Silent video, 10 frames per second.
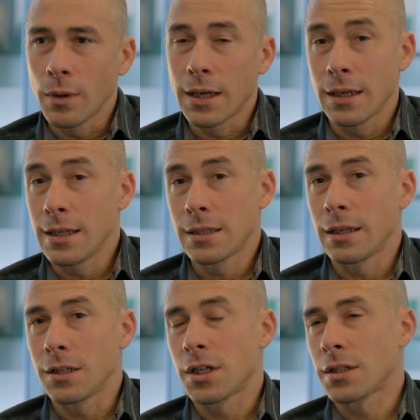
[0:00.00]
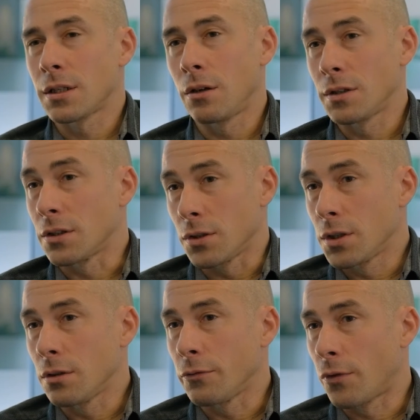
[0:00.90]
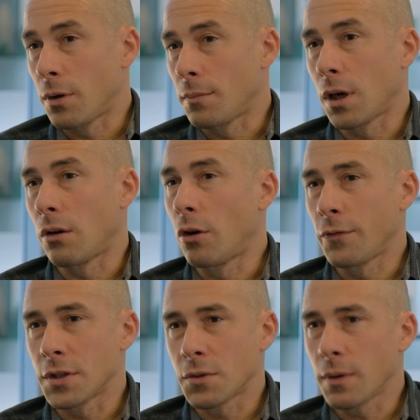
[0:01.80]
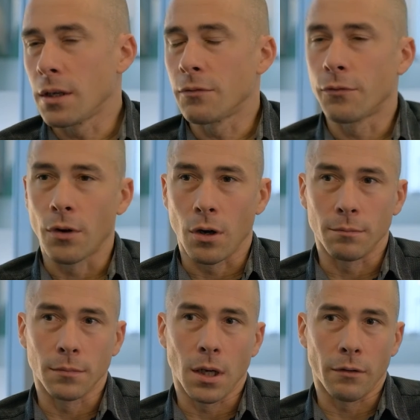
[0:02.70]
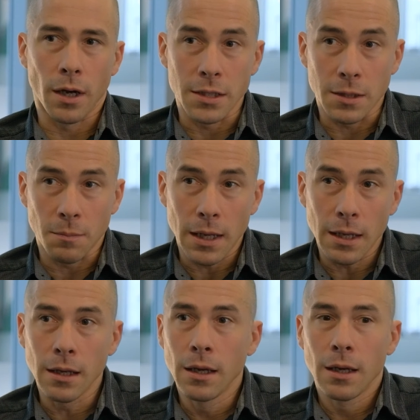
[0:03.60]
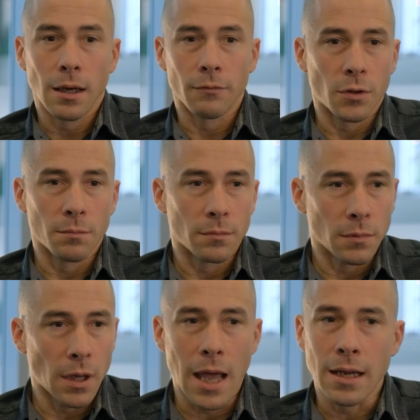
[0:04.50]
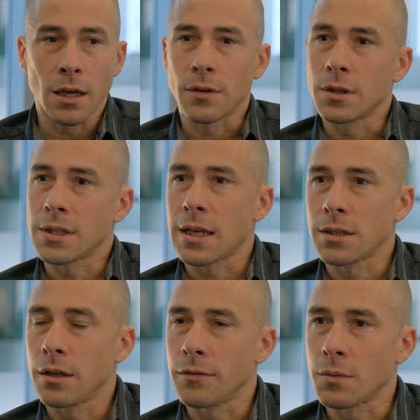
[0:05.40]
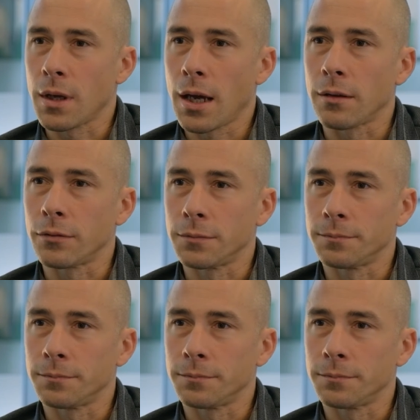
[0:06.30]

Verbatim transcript: We can easily ingest logs and do from our Office Suite, from our IDP, and from any other SaaS service we have.